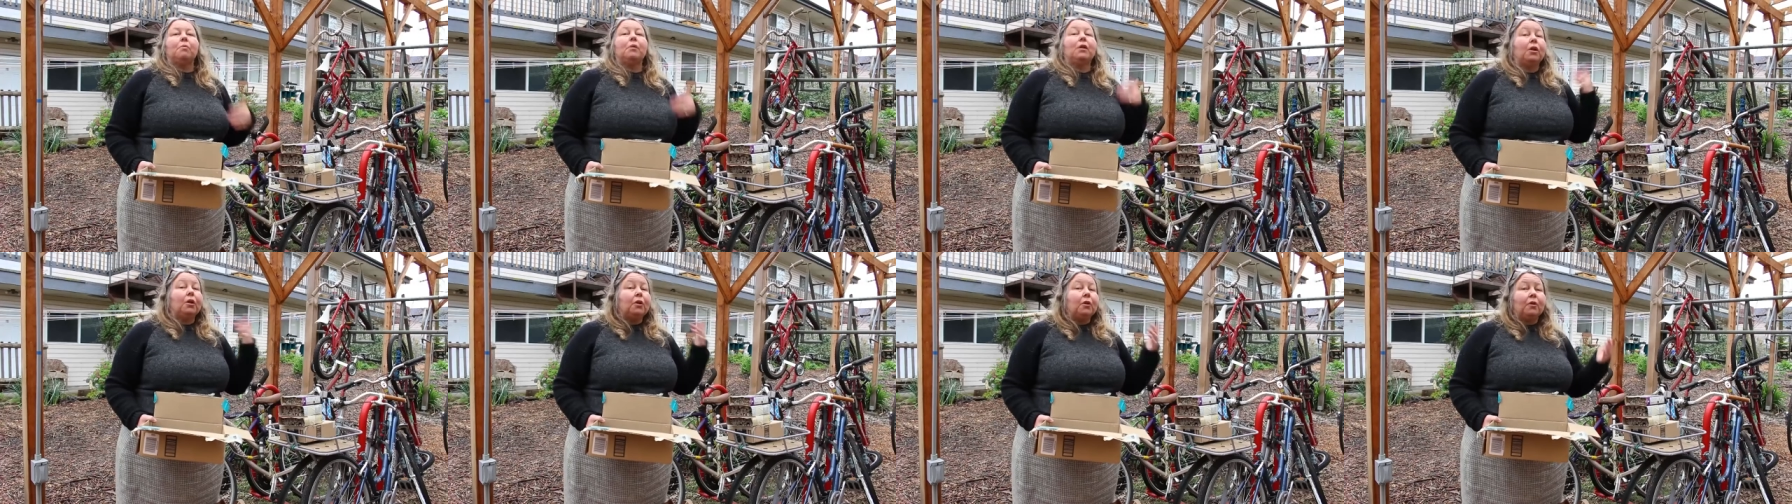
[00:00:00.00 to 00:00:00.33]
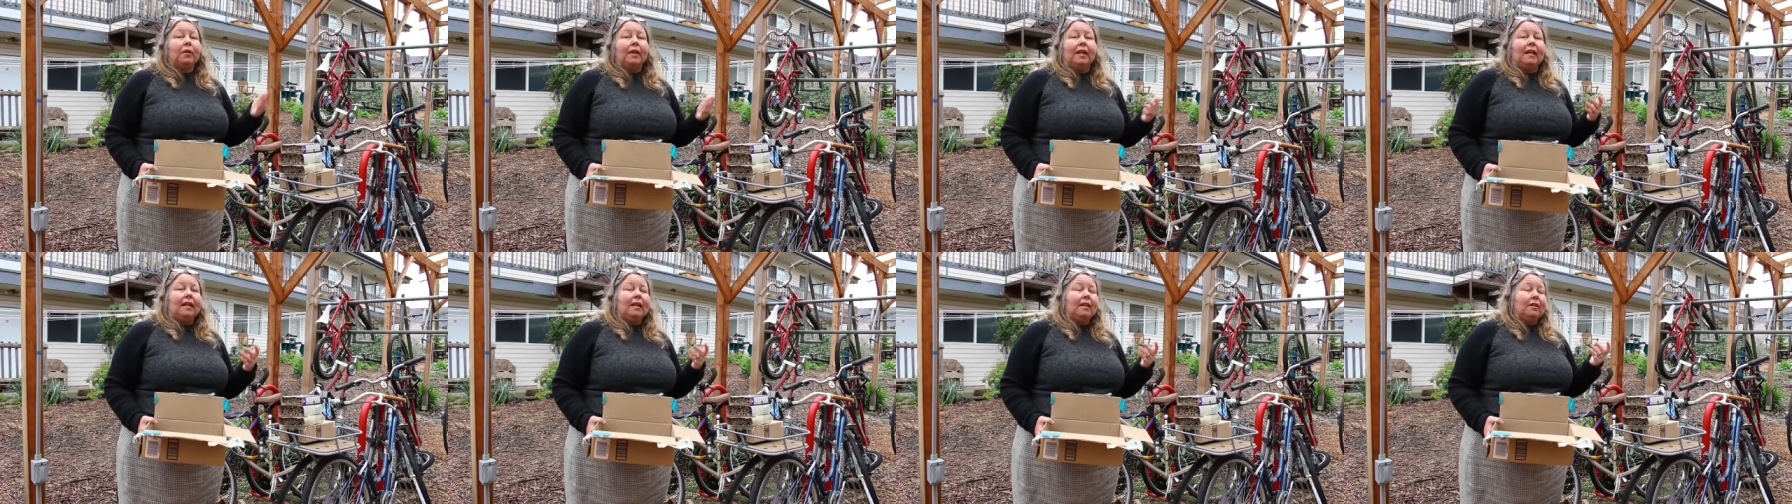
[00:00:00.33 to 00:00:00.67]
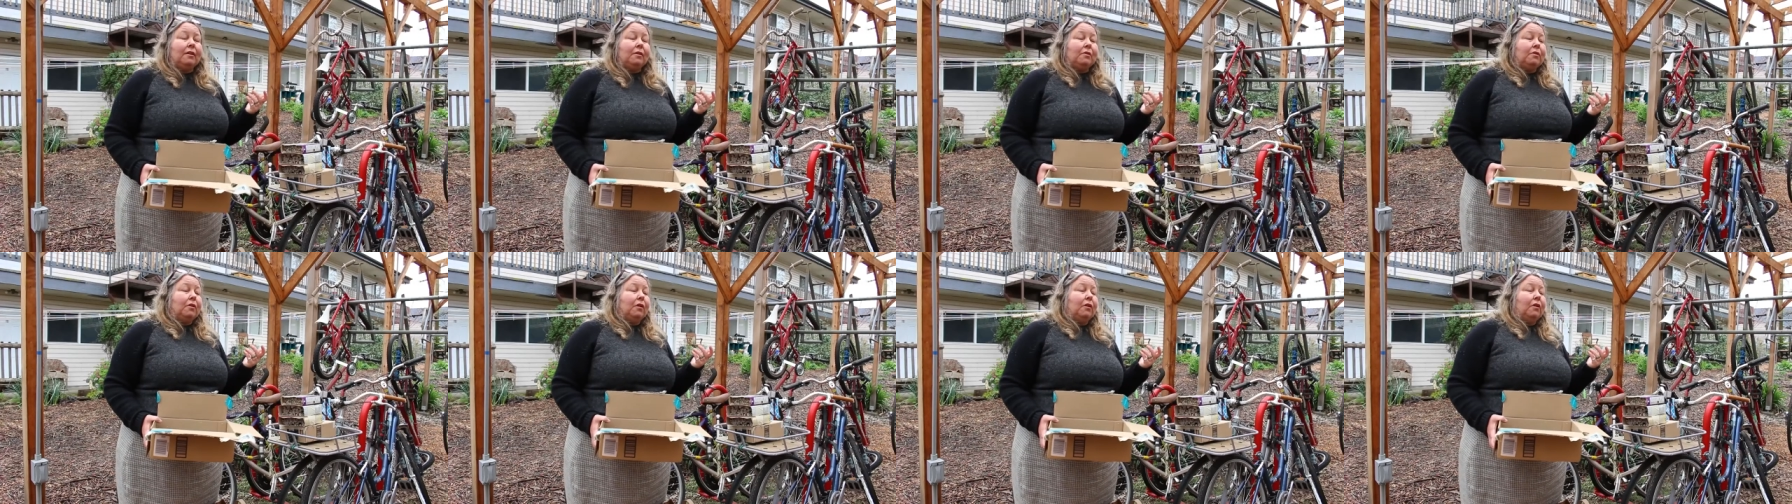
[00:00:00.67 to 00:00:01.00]
will accrete in
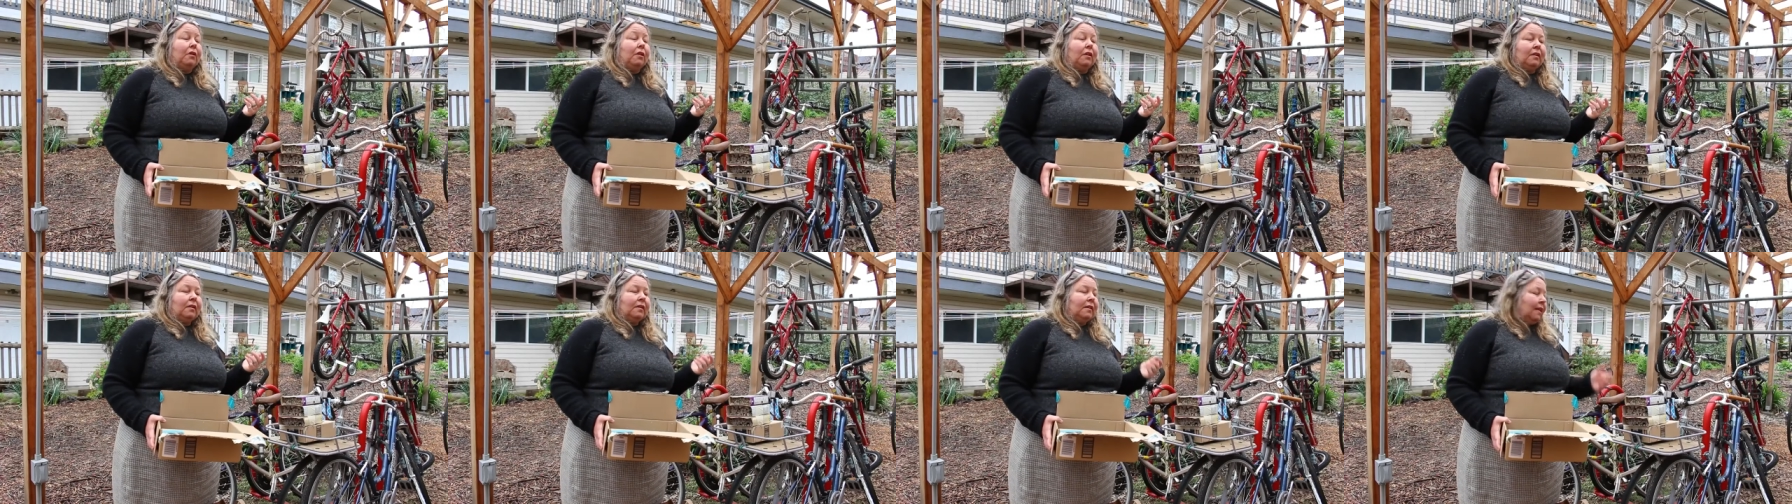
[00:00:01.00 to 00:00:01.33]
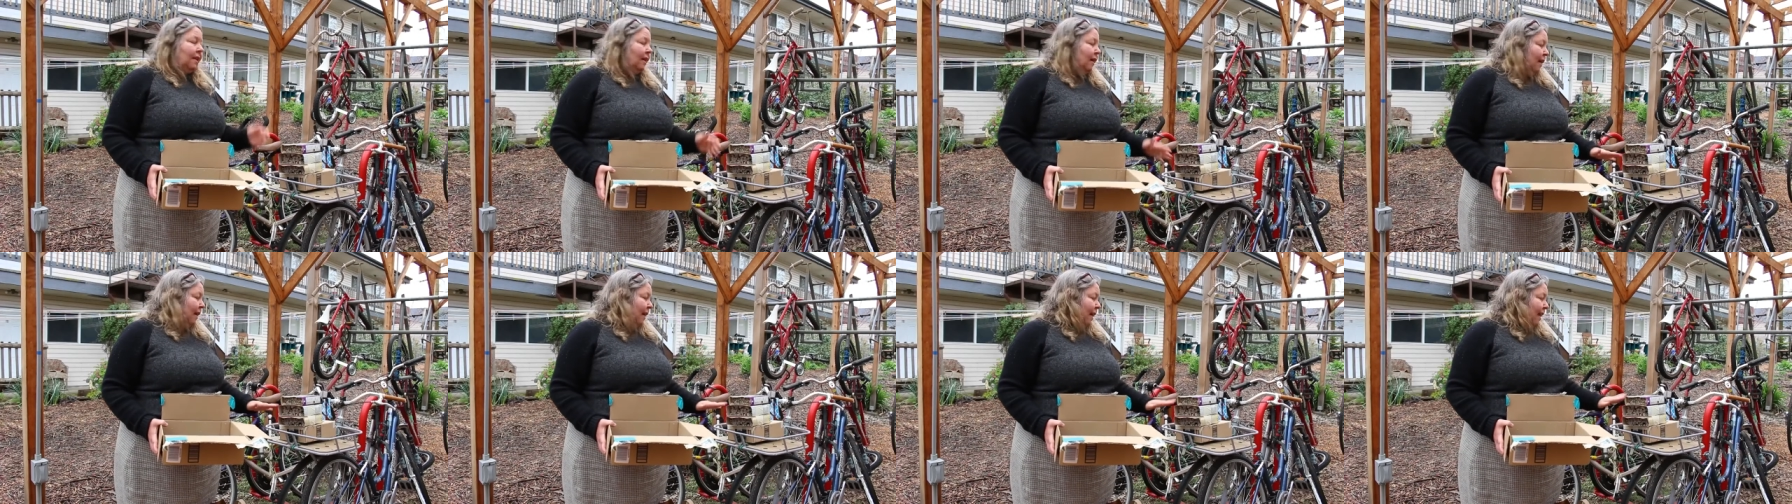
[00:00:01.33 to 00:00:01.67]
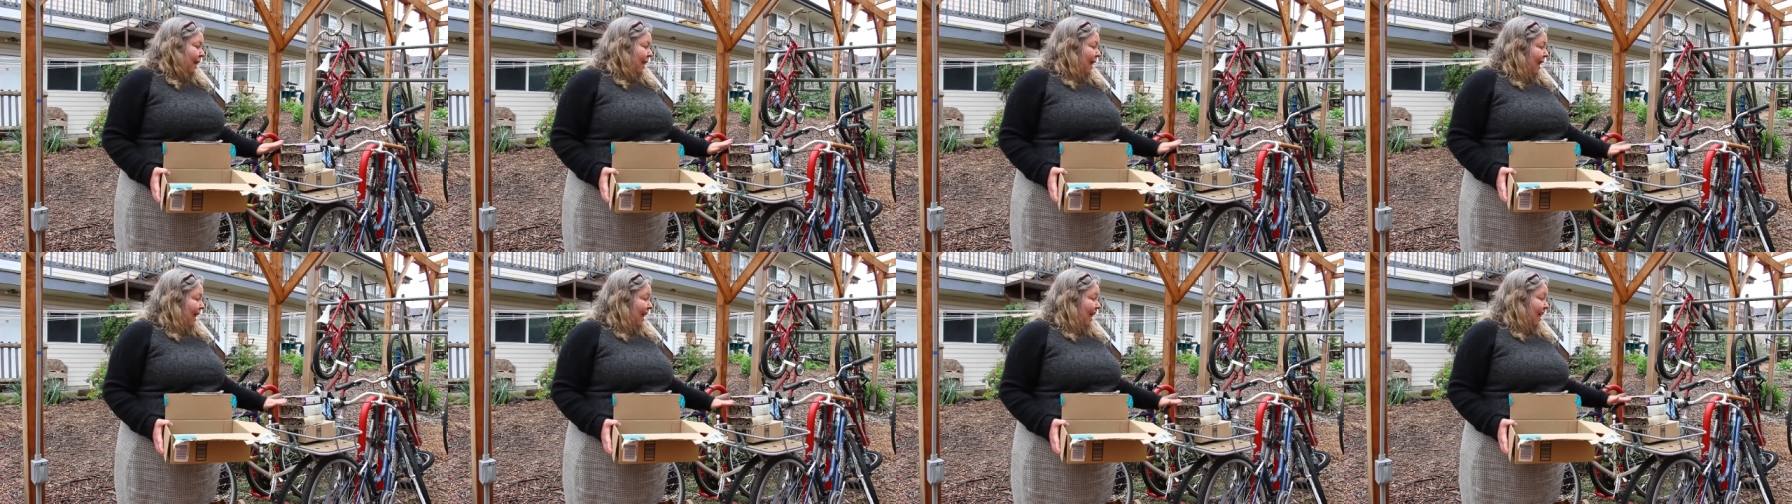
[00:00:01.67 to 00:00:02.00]
those holes
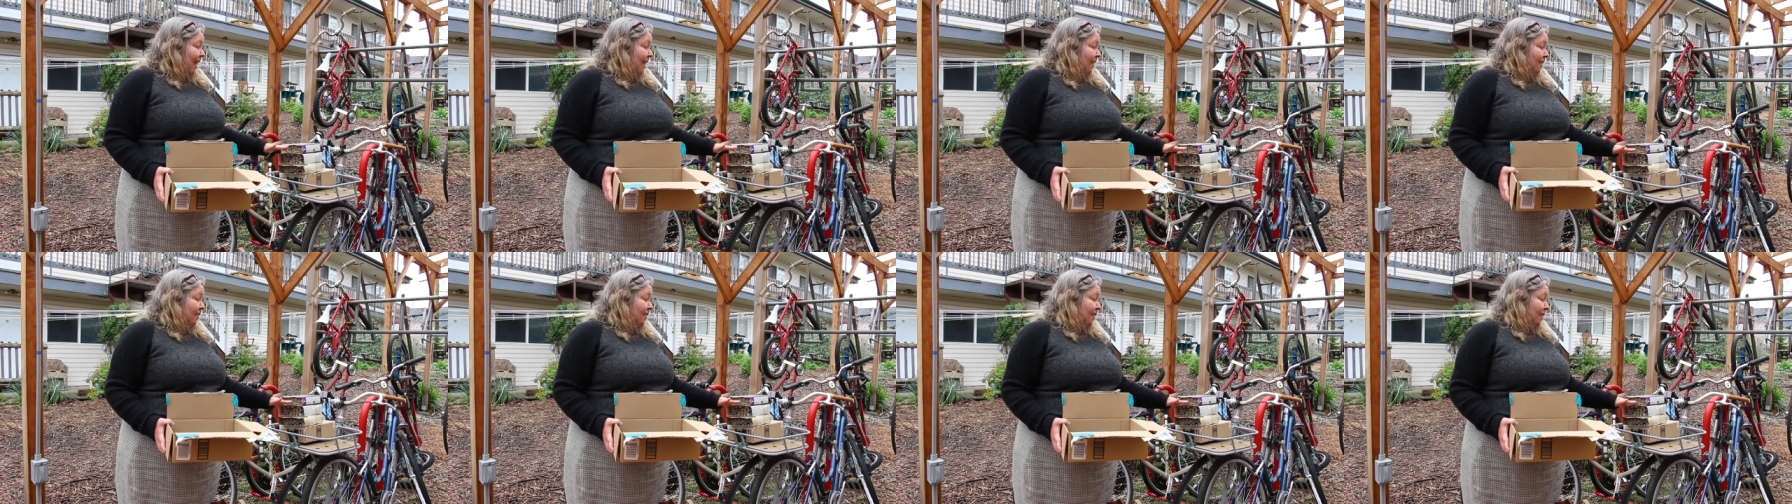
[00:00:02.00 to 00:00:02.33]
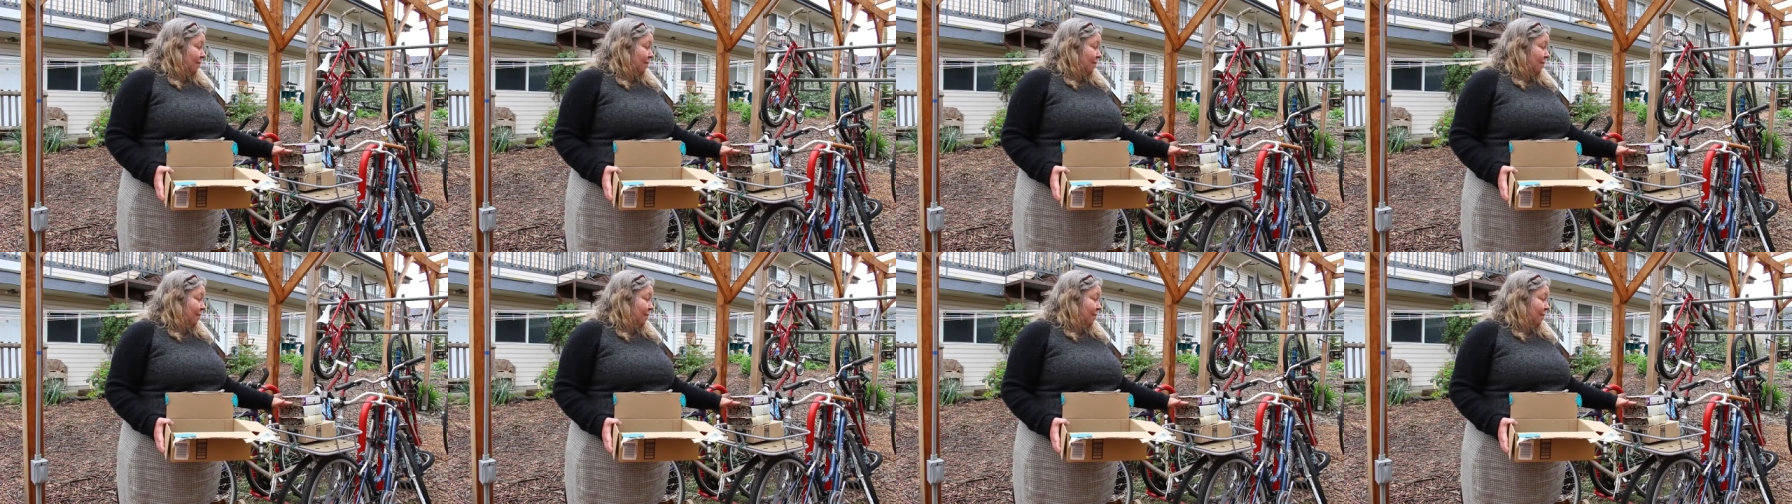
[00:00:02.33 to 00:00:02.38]
and